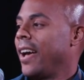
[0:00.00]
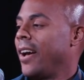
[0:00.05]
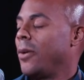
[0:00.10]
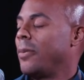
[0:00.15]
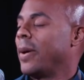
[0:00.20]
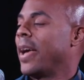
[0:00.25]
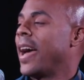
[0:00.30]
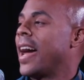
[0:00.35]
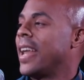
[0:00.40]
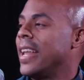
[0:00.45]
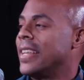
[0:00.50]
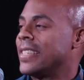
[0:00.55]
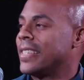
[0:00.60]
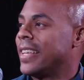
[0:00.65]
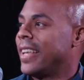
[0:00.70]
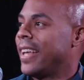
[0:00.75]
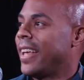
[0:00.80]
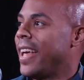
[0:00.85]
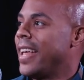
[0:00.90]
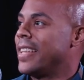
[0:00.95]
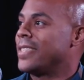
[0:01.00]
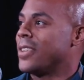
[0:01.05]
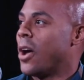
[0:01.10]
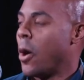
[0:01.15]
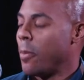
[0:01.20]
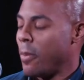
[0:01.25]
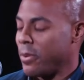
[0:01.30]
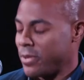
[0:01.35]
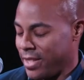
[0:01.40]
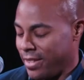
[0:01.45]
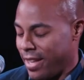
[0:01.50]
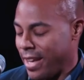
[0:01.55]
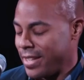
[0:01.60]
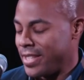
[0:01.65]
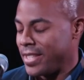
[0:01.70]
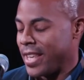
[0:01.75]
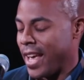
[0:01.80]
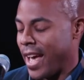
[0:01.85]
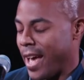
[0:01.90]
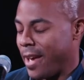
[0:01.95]
Oh my god, it's it's almost
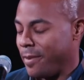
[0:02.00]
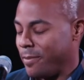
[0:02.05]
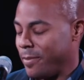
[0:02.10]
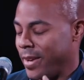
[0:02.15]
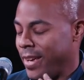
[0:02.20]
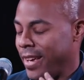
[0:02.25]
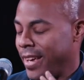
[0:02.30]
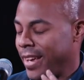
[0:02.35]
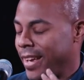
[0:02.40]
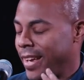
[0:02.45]
lunchtime.